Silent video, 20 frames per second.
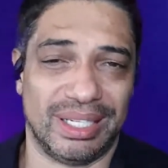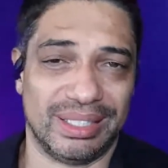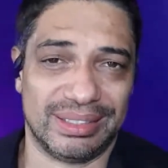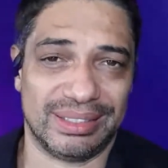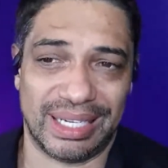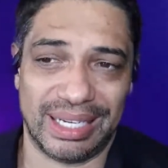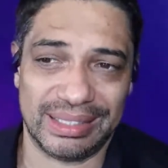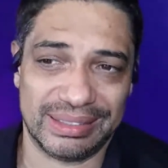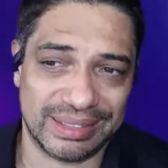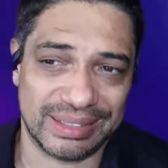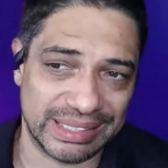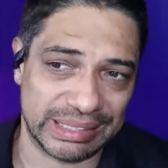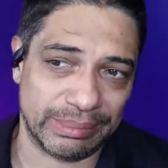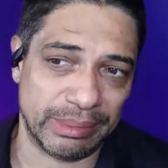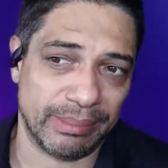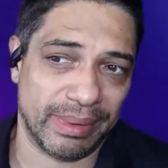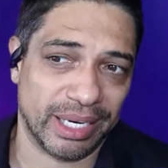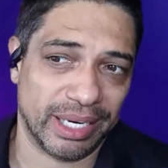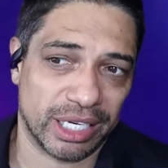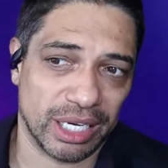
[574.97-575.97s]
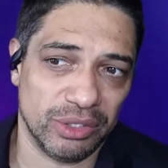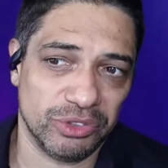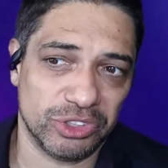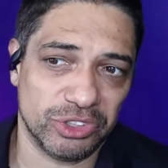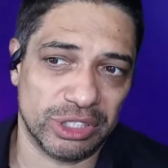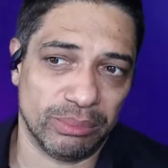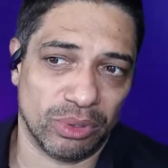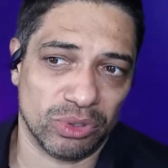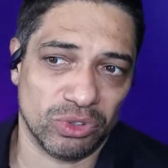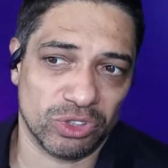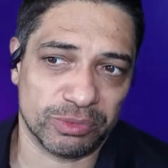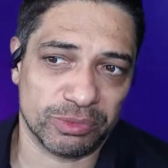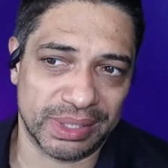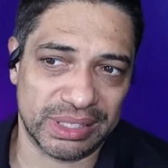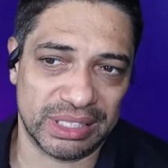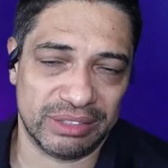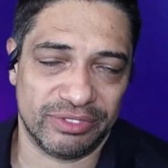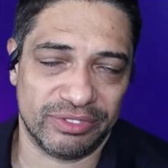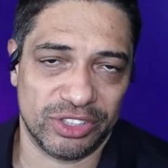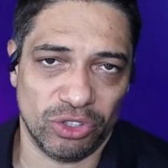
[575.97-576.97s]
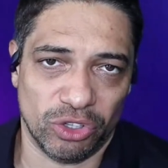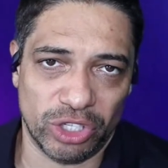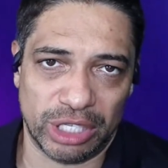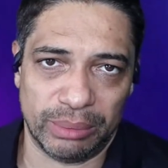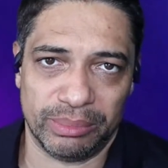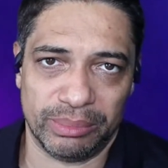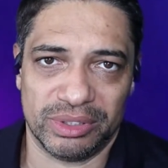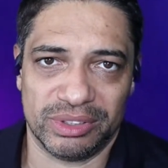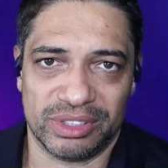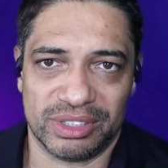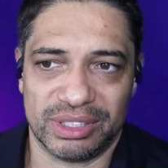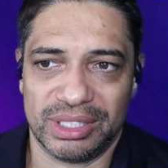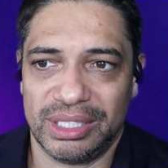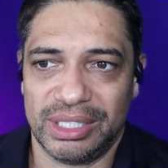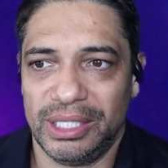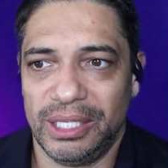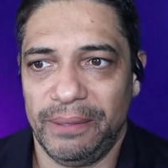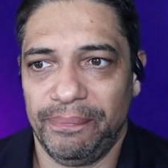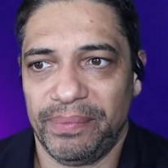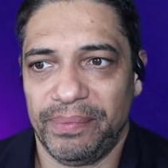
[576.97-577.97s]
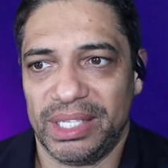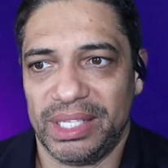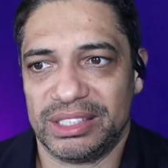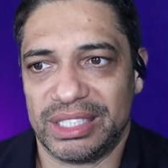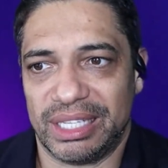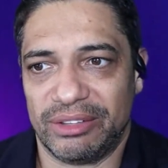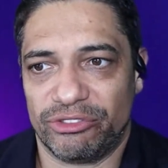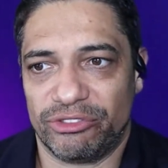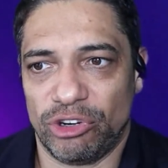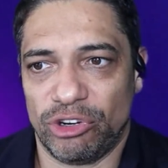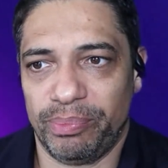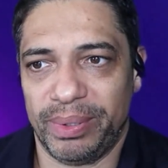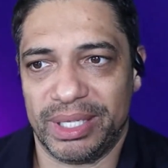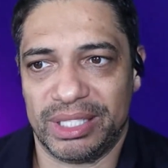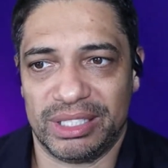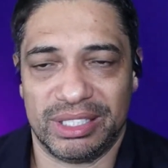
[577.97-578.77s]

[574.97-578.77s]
I tend to be my go-to model, especially for documents, is Anthropic.